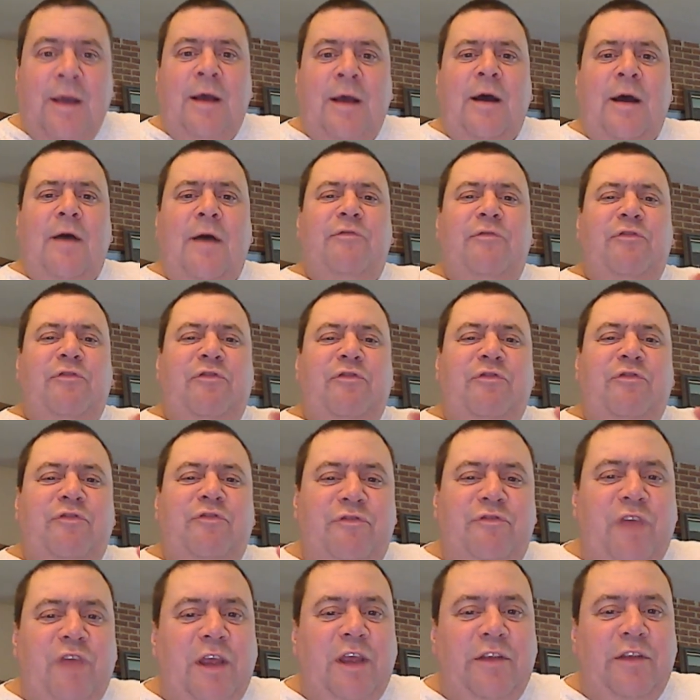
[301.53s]
of
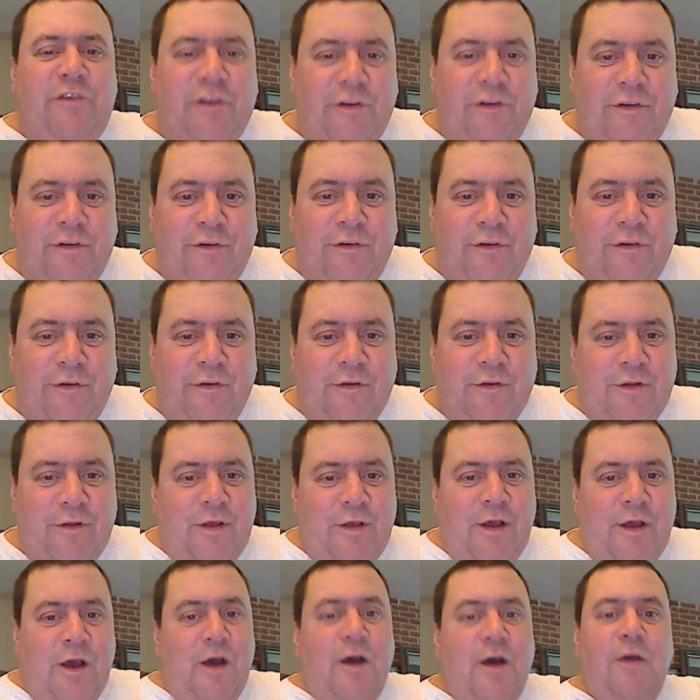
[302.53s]
Satan,
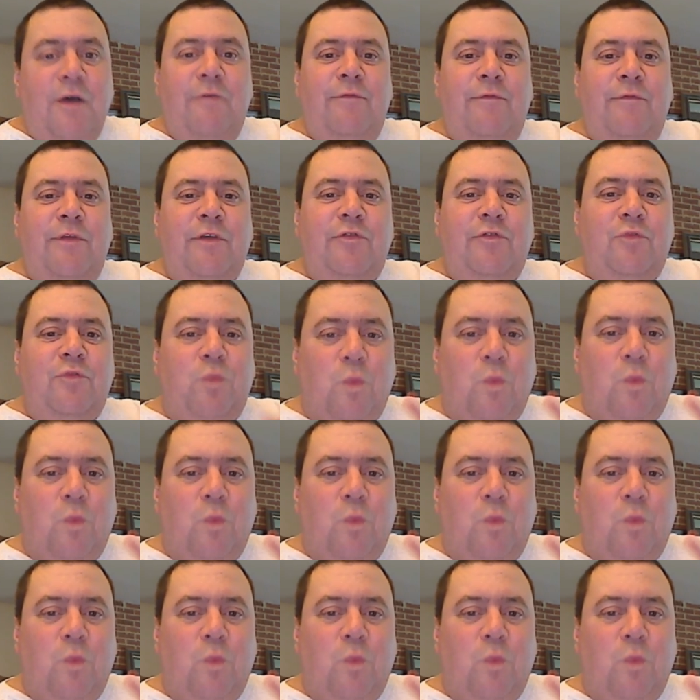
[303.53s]
of this